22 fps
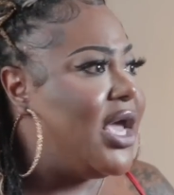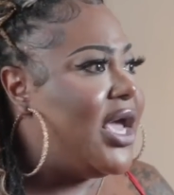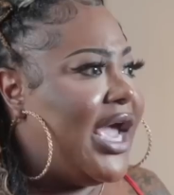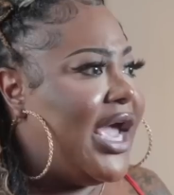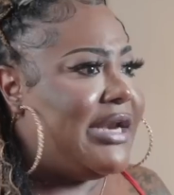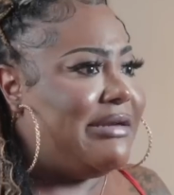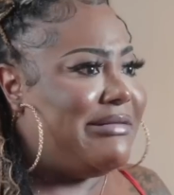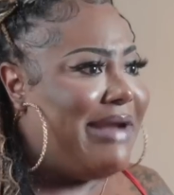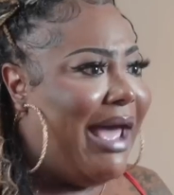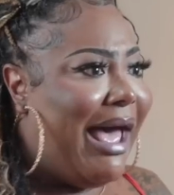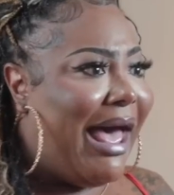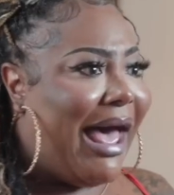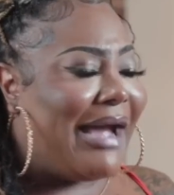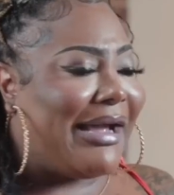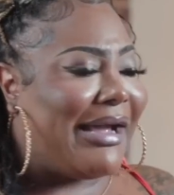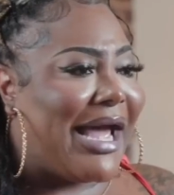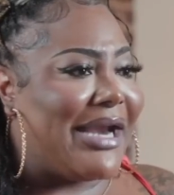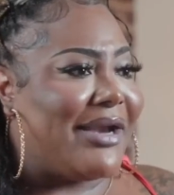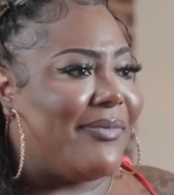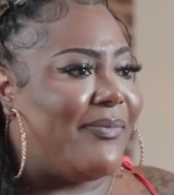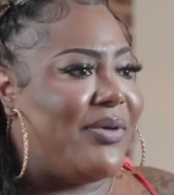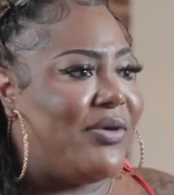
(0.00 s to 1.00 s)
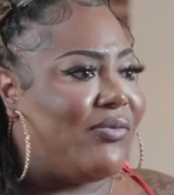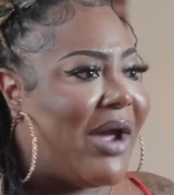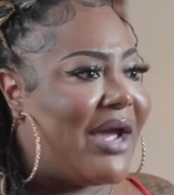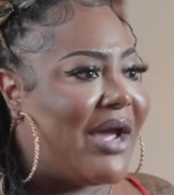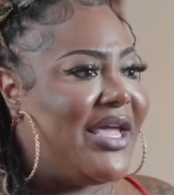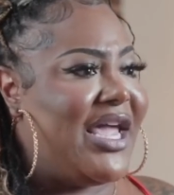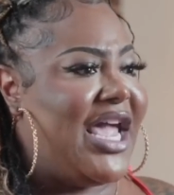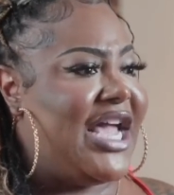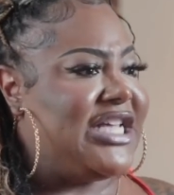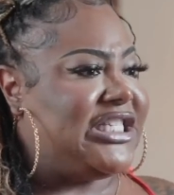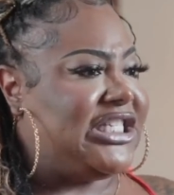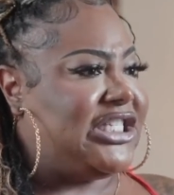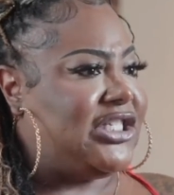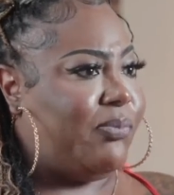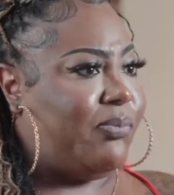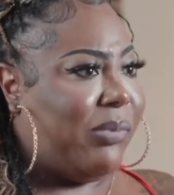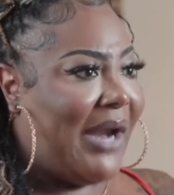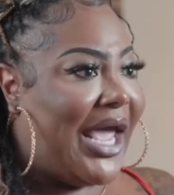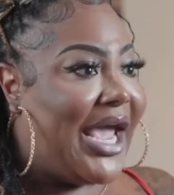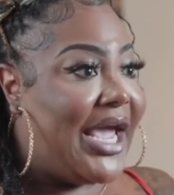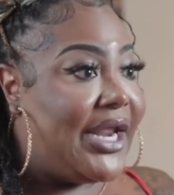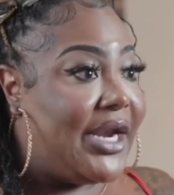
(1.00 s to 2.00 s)
And now I got to be right here
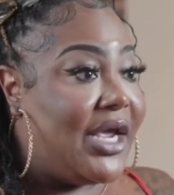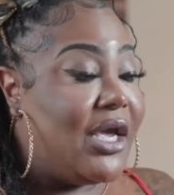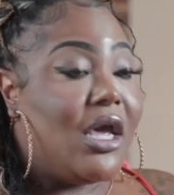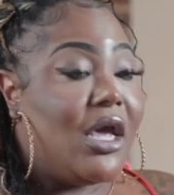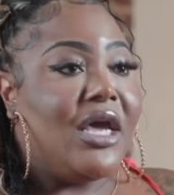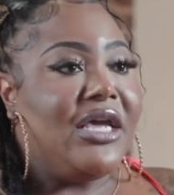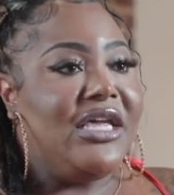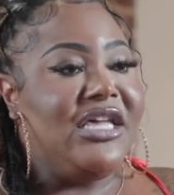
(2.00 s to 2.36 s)
explaining.